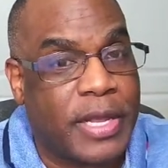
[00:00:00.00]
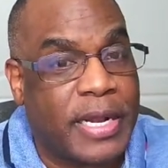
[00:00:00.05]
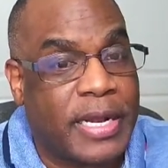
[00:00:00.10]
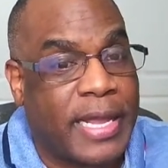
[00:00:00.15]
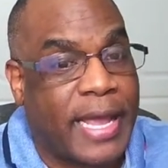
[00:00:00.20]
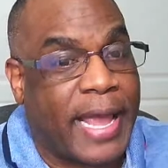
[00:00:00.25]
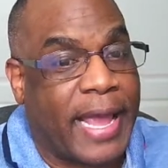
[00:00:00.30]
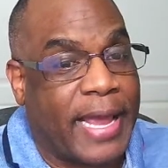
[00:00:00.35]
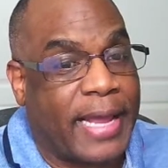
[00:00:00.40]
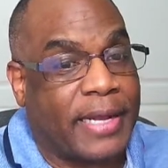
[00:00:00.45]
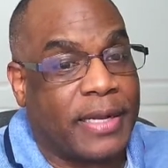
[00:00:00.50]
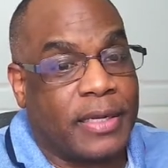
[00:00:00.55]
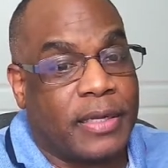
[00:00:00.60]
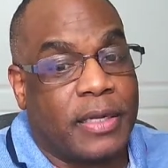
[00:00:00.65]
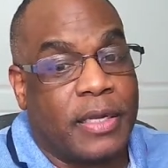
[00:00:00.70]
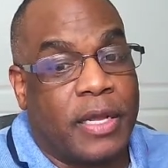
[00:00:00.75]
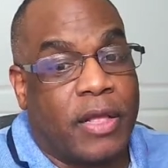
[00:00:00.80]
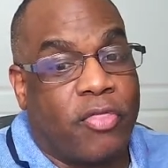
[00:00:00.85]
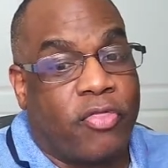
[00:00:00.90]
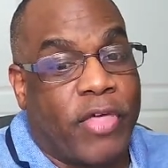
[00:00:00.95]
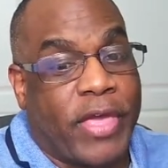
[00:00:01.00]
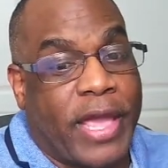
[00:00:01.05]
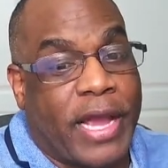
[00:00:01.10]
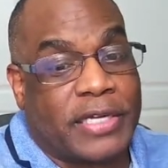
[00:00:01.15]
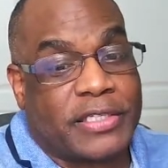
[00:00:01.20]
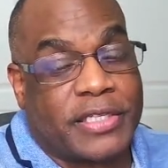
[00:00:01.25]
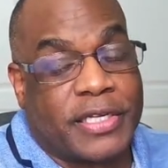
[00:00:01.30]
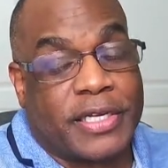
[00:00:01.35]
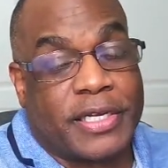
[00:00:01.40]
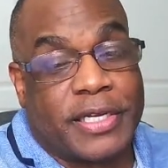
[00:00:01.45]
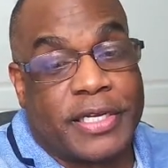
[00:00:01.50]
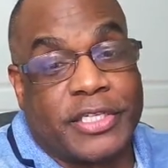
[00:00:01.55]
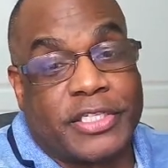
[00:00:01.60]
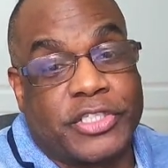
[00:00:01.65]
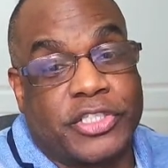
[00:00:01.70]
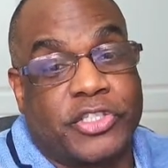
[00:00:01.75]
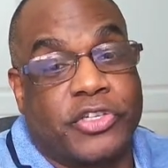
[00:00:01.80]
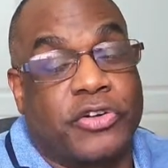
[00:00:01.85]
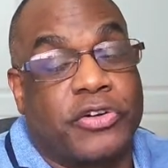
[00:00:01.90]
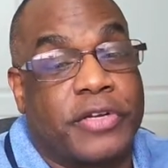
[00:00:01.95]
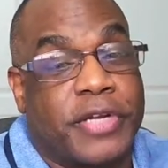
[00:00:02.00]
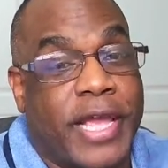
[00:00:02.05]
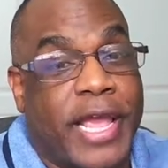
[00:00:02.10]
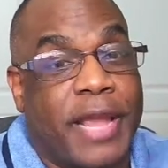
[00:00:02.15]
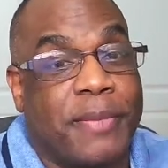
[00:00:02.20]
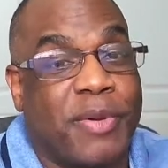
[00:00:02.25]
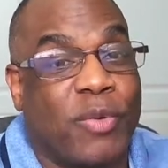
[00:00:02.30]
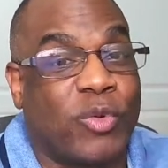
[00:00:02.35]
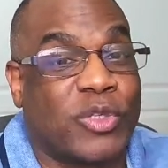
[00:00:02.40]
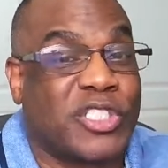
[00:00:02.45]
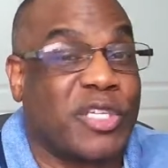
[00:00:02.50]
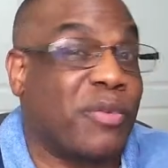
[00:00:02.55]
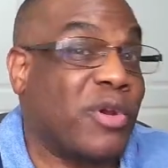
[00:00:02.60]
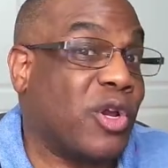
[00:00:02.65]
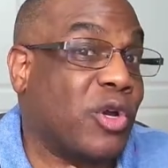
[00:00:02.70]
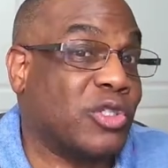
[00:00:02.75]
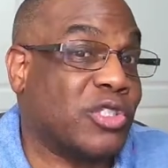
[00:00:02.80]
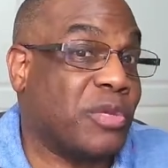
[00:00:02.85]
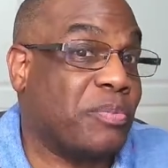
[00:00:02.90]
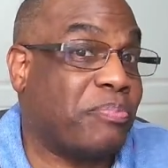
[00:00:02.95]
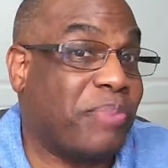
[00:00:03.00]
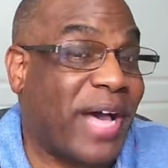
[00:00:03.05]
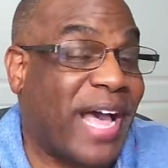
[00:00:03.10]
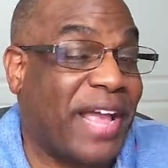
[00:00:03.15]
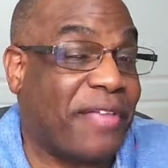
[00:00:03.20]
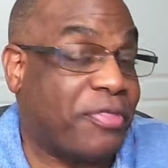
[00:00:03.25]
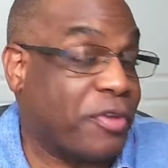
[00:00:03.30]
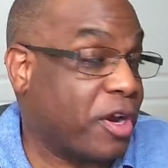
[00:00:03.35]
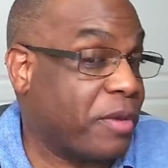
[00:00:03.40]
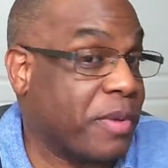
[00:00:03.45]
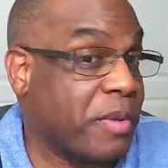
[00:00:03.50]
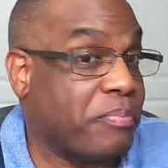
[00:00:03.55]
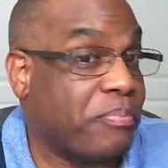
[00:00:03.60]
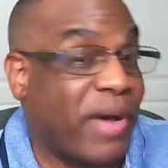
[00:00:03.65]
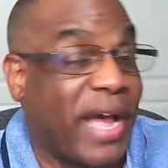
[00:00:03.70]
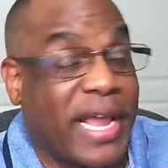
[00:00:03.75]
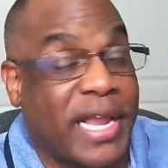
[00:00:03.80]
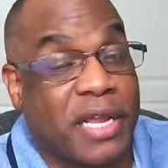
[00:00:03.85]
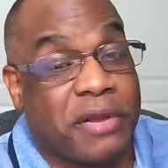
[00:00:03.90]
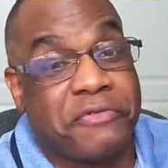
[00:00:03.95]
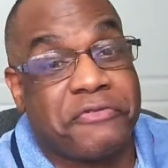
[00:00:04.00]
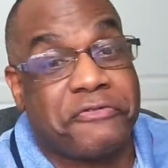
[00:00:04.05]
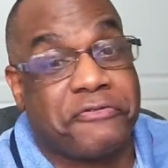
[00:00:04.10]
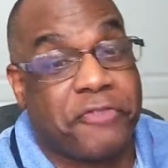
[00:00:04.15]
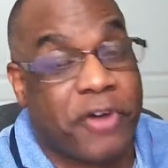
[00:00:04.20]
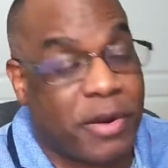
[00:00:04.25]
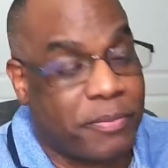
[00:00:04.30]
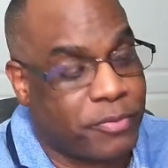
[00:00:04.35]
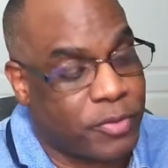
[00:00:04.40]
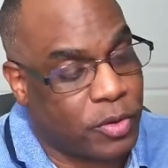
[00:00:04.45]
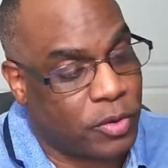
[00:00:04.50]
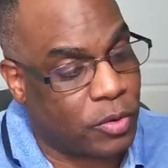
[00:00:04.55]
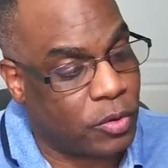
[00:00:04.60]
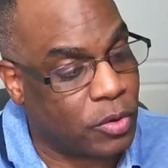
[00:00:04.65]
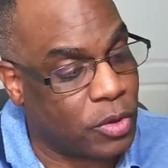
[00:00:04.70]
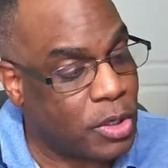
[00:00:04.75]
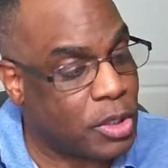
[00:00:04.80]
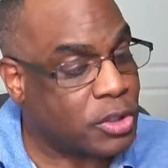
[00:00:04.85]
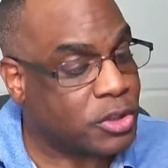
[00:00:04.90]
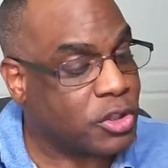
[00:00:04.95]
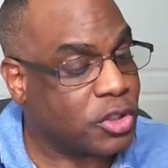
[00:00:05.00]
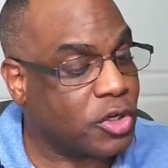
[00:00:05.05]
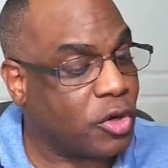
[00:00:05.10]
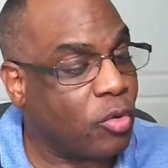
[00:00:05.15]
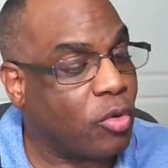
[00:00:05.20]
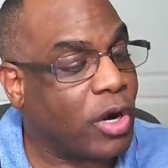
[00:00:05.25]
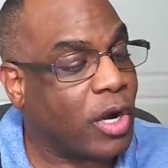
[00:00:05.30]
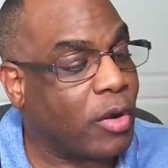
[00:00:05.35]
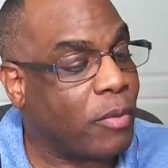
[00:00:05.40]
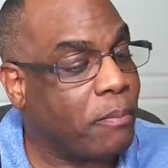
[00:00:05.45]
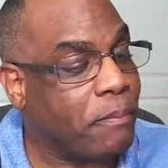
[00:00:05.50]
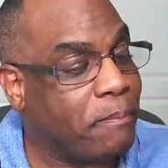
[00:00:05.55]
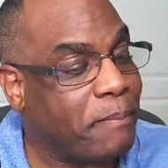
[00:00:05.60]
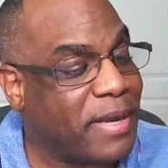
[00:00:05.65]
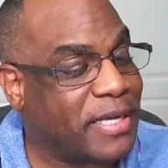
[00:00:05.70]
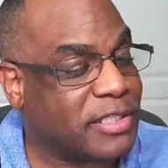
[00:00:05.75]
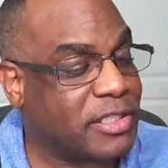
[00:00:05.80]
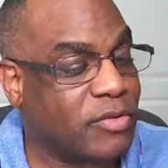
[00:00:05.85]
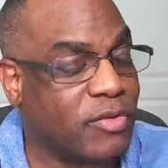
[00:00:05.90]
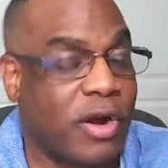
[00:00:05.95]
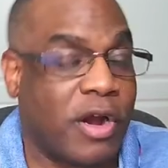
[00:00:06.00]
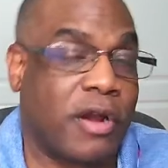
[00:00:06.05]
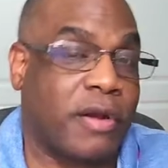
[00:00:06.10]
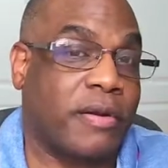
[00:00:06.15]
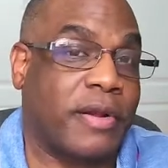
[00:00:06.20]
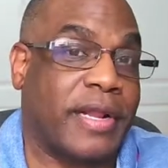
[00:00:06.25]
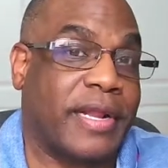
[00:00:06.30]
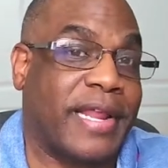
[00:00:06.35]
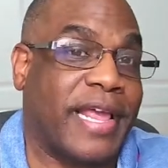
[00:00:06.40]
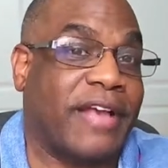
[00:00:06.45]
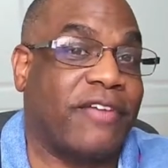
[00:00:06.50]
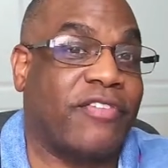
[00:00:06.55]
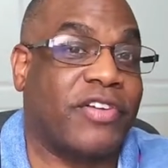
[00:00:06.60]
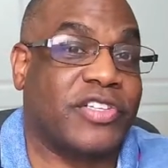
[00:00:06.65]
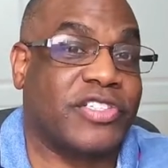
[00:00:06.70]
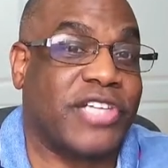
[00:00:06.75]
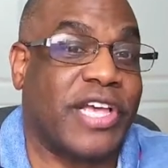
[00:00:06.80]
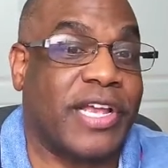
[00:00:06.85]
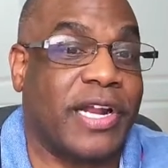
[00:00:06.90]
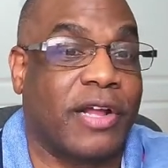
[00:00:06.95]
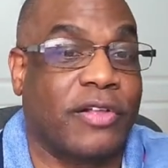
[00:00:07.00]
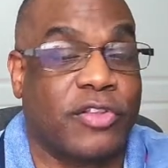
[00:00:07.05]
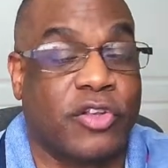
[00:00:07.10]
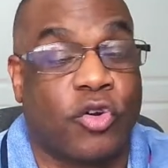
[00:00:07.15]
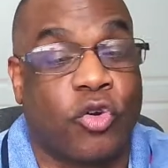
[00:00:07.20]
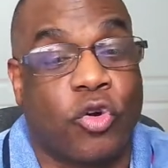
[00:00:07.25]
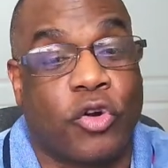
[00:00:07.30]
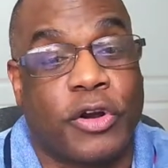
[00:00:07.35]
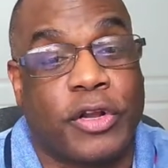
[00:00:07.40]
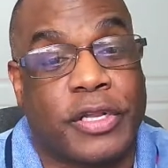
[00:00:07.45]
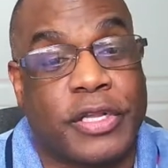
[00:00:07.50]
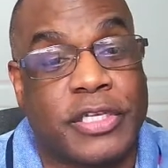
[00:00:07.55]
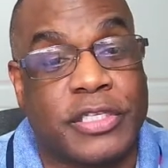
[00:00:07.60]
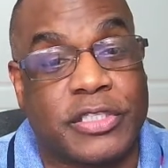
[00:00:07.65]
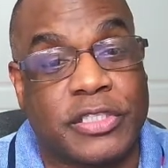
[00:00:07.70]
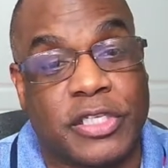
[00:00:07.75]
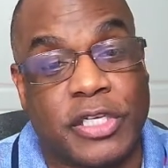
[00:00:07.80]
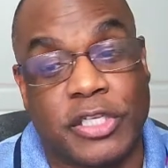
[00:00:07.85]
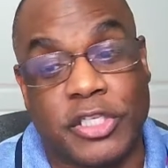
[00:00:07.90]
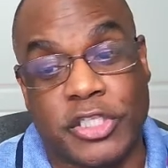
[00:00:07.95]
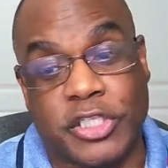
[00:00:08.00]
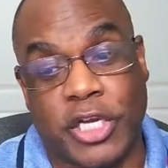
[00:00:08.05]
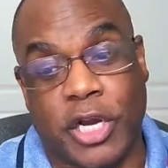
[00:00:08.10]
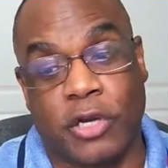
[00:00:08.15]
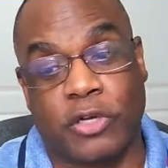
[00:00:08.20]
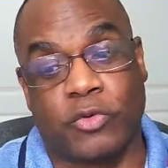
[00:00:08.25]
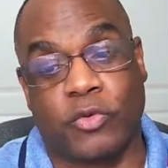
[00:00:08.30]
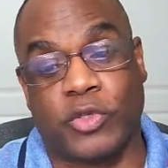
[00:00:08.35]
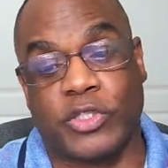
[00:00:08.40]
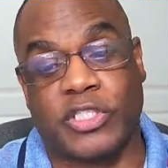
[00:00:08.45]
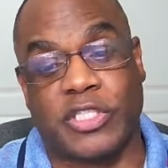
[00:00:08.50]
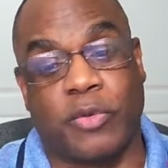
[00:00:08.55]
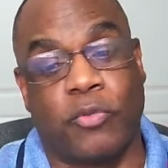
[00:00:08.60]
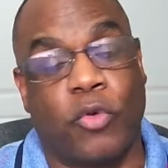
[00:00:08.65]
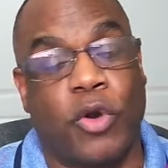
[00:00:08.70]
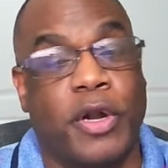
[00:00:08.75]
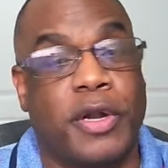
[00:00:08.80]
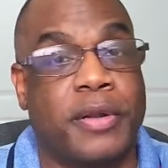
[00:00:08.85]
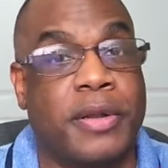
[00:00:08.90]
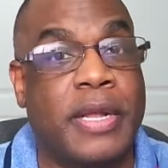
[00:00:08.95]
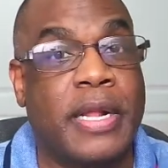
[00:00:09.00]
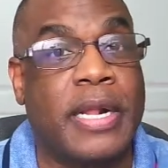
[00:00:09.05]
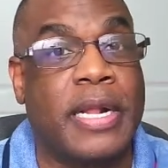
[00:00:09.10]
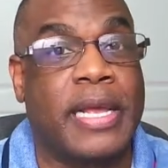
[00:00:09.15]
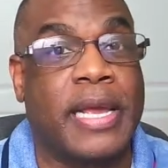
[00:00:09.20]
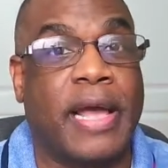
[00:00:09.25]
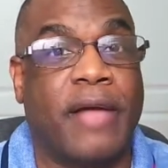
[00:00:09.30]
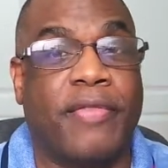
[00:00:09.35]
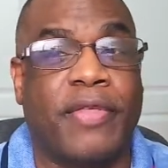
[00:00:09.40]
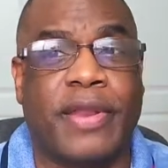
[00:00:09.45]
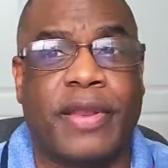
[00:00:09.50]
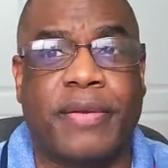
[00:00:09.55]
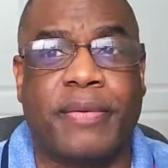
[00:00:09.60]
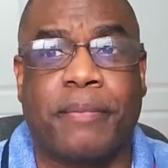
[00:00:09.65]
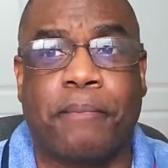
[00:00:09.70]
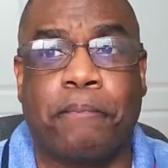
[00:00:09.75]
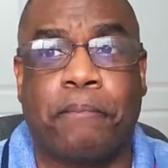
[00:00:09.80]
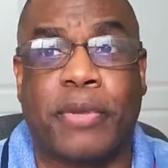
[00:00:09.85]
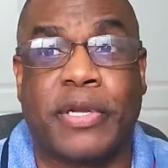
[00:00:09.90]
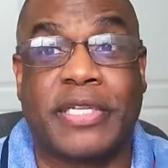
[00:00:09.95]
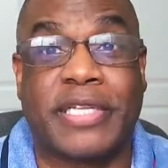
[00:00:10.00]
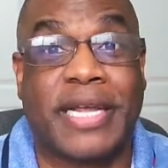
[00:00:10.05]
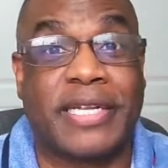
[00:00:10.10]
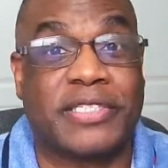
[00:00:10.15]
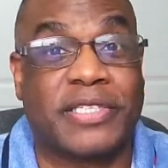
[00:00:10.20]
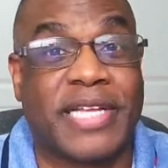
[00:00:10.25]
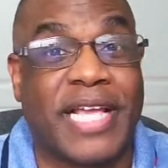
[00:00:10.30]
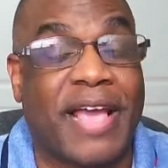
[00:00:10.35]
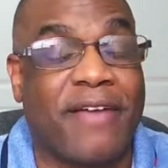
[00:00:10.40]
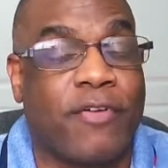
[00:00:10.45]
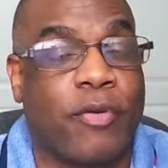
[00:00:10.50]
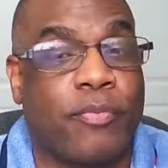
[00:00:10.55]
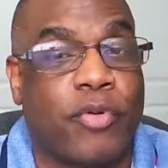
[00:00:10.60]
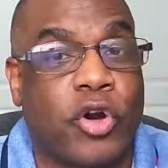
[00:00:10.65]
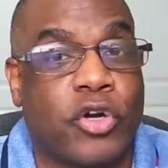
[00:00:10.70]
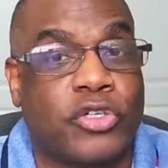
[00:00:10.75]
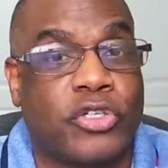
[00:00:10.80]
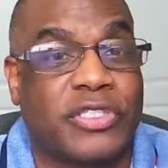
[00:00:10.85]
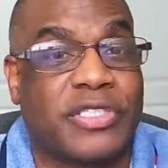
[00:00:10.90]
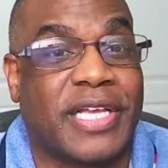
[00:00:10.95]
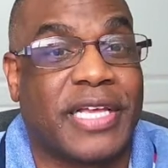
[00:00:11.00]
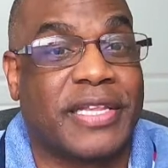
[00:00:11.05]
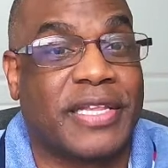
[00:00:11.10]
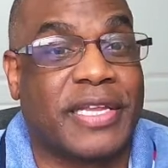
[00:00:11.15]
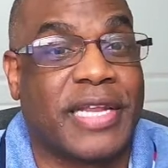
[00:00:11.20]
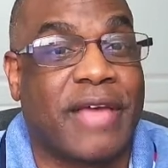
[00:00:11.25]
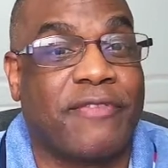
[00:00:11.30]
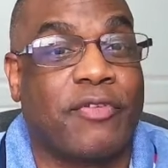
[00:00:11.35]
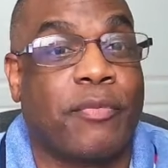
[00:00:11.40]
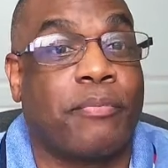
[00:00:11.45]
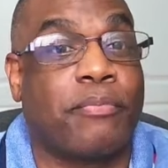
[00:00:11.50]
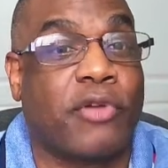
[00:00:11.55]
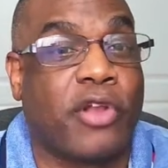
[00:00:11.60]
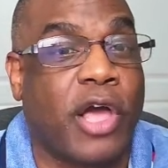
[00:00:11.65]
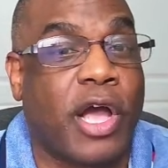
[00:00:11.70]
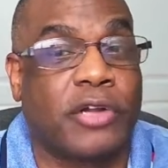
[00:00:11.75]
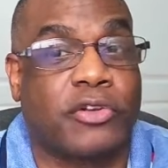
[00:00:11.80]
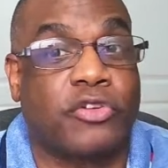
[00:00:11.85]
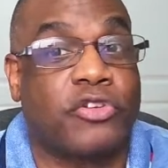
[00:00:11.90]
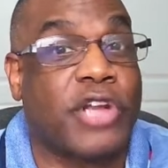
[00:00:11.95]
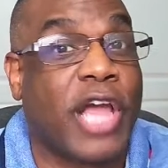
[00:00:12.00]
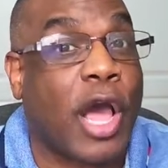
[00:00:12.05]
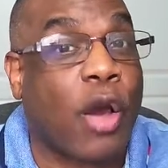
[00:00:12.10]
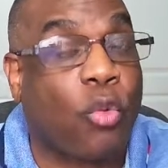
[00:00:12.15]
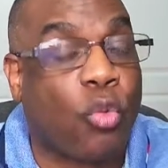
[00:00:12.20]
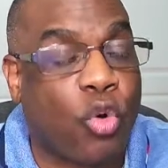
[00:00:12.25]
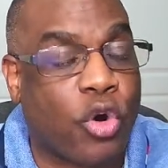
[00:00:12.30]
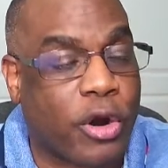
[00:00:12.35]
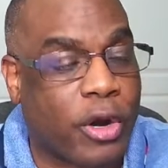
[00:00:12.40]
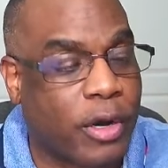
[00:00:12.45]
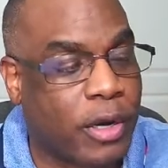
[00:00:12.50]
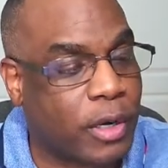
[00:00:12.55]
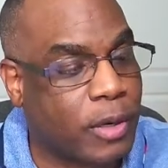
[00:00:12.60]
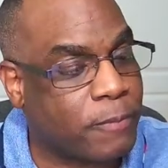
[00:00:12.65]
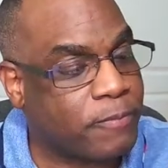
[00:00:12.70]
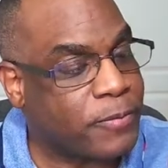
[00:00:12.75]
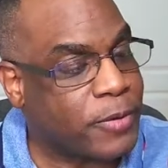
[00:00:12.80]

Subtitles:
and they actually list your name, and when someone goes to buy it, they're going to be buying it from you. So you don't want to mess around and have a site out there, or at least share it with someone and then potentially have a purchase and then have it blocked or not work.